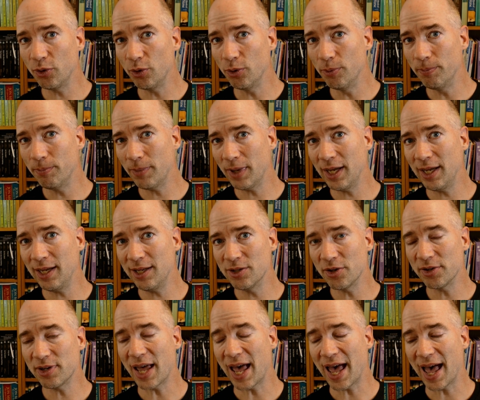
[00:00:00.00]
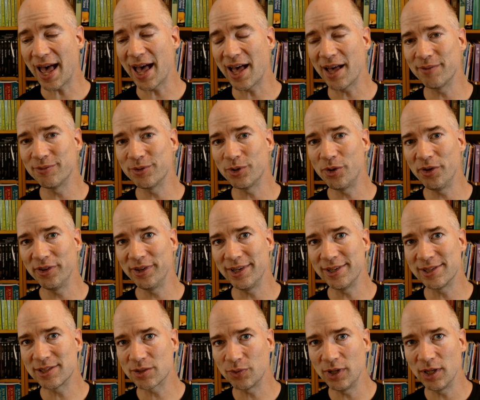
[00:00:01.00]
who may not have all
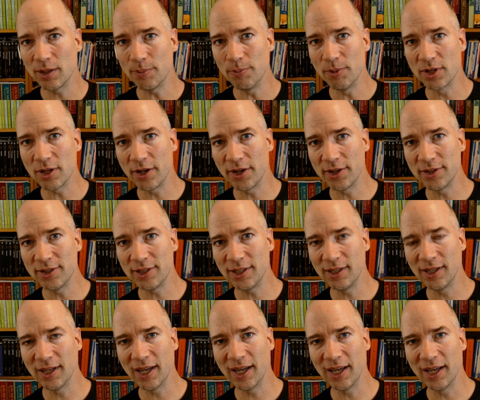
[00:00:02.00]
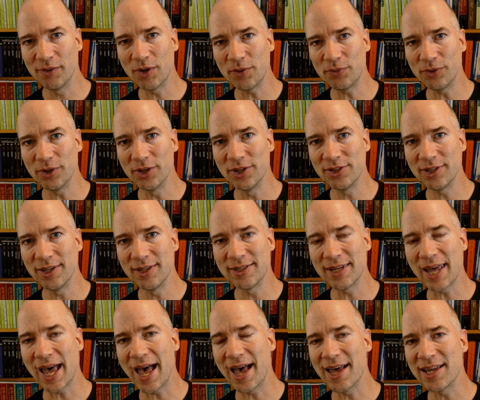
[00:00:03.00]
these Greek mythology references
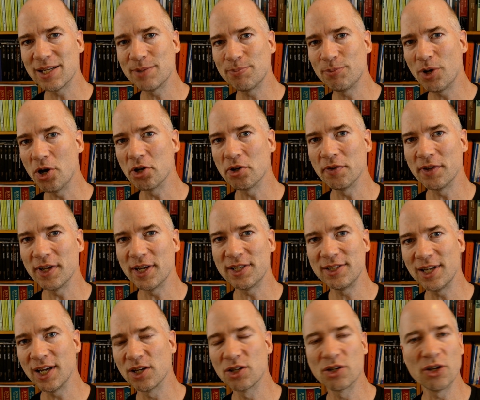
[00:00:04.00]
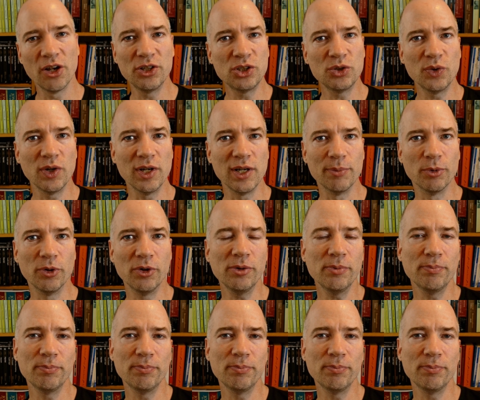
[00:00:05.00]
as part of their shared culture anymore,